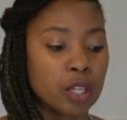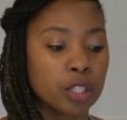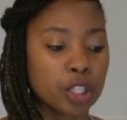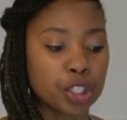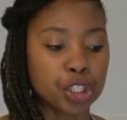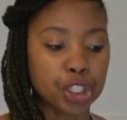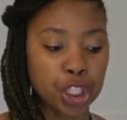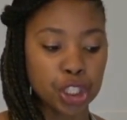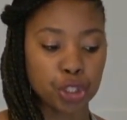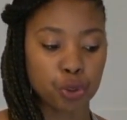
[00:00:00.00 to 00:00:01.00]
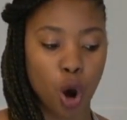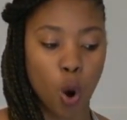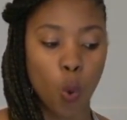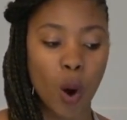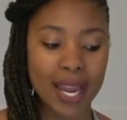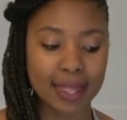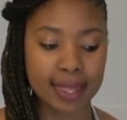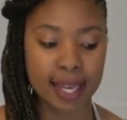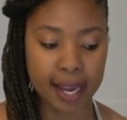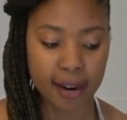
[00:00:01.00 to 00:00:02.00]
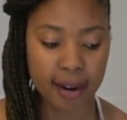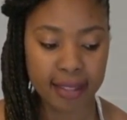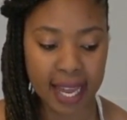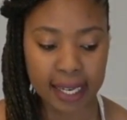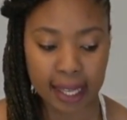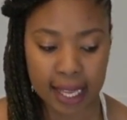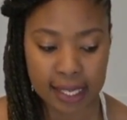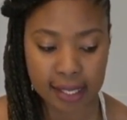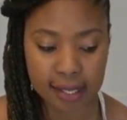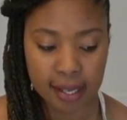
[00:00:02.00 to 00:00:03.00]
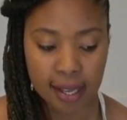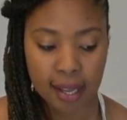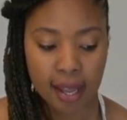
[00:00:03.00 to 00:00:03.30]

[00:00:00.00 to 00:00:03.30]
the cheese straw way thicker than this,